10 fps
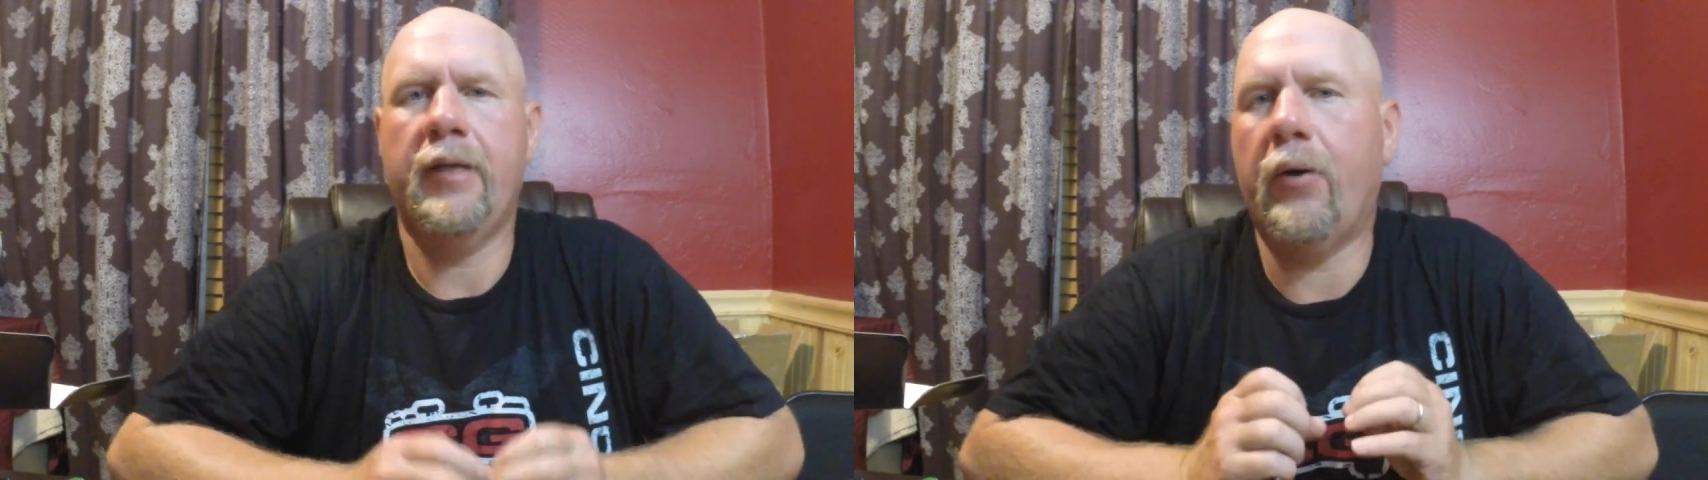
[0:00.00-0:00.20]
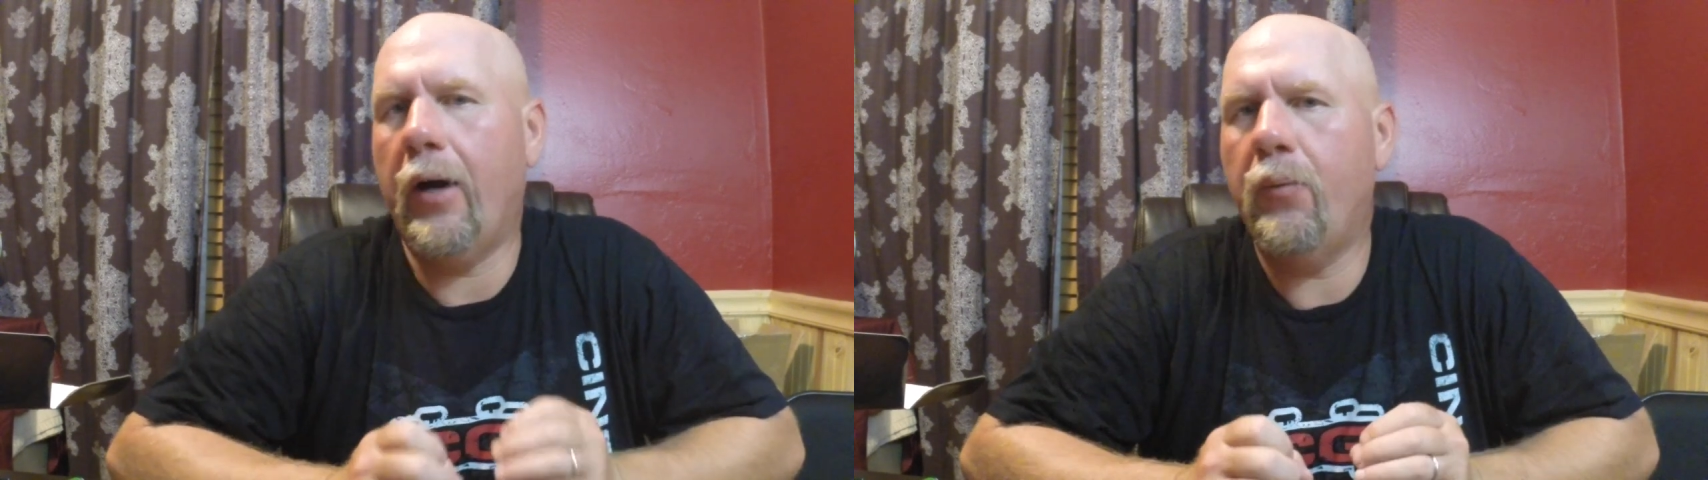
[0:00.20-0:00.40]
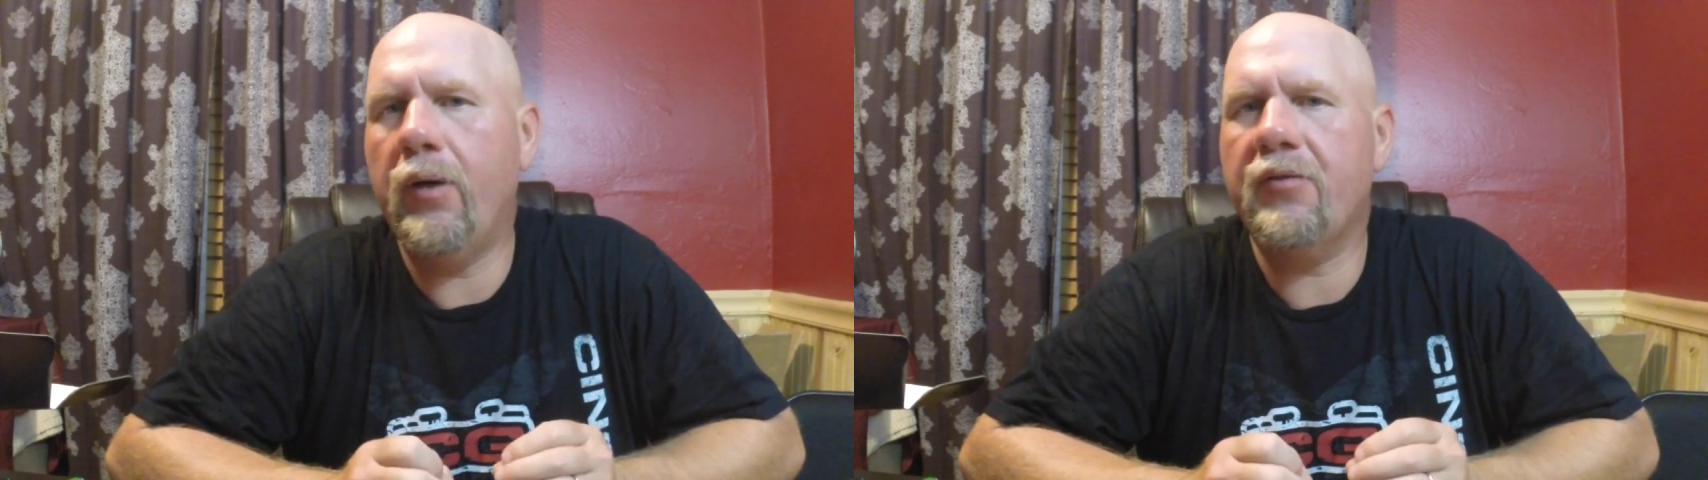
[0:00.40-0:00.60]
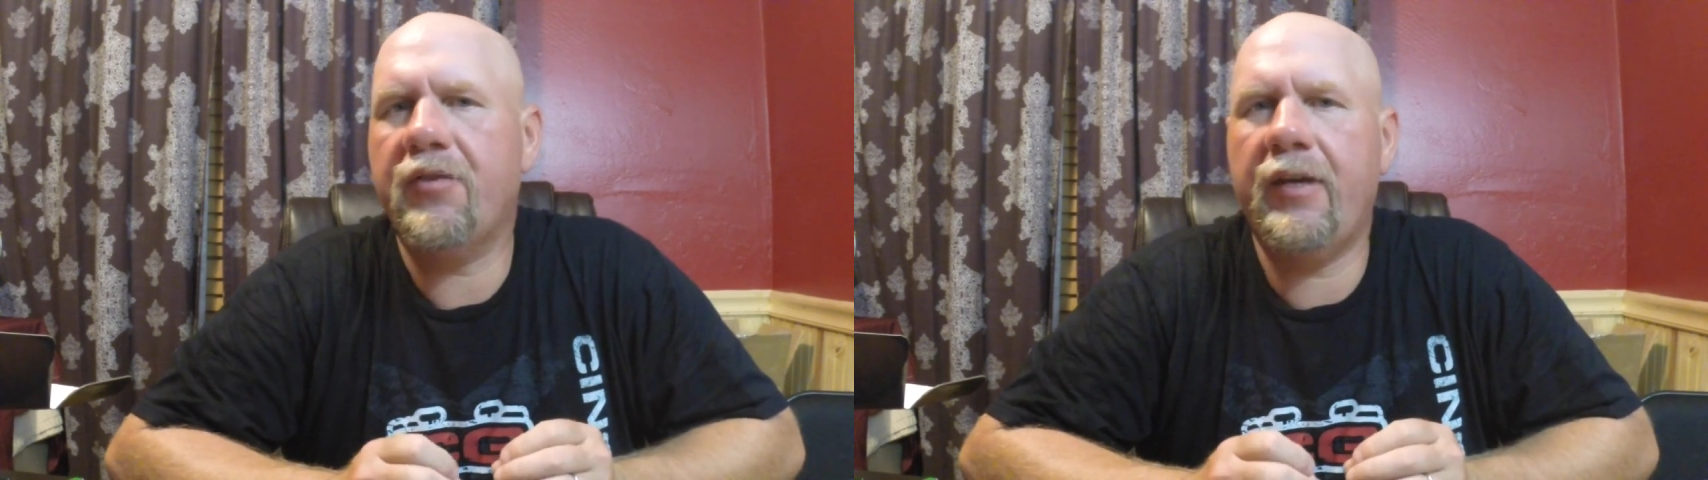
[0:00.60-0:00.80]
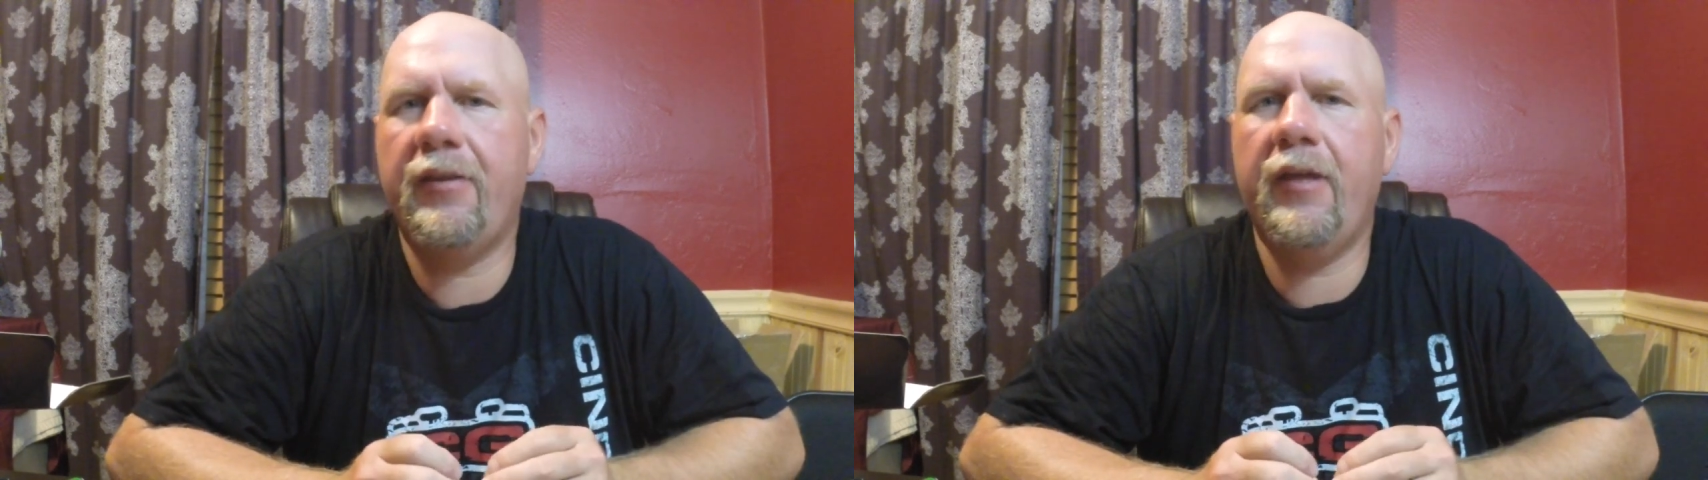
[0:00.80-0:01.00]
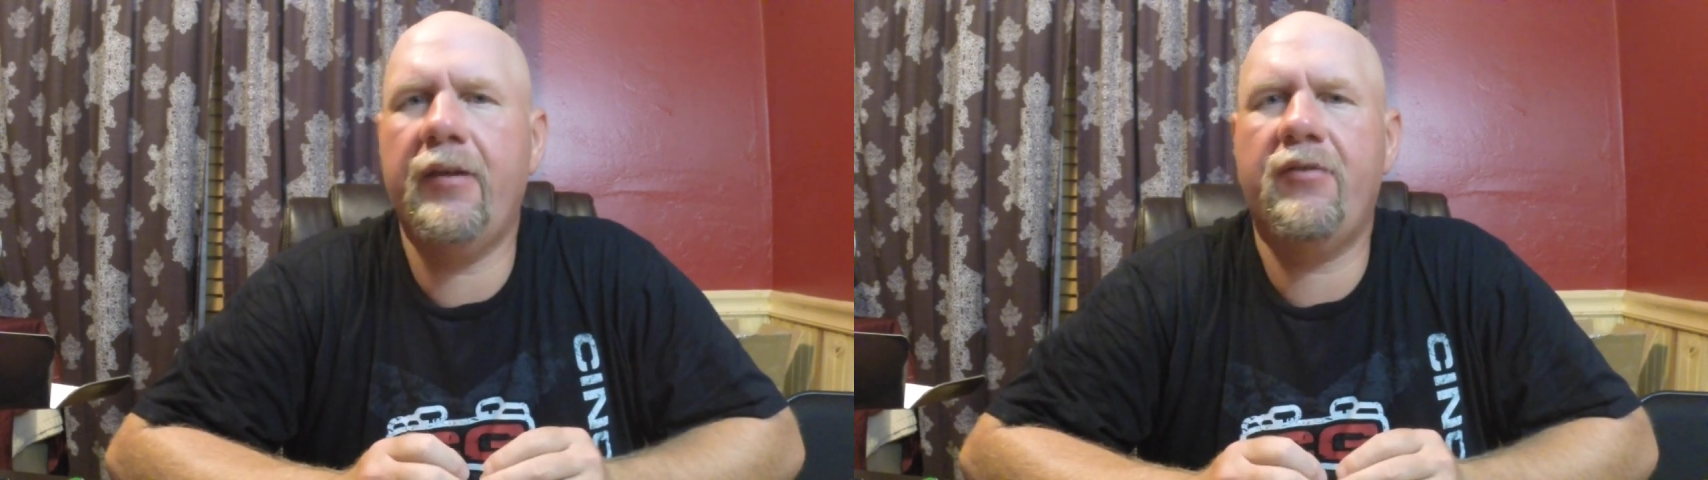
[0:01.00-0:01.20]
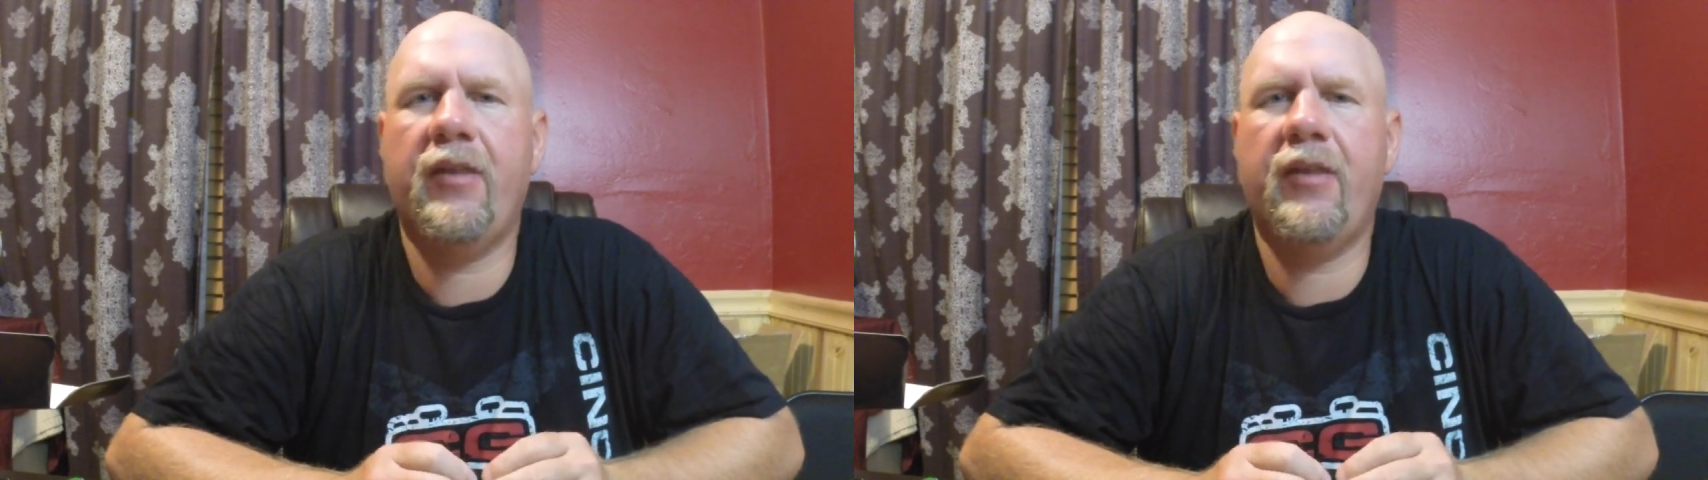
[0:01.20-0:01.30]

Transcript: Now I will say this,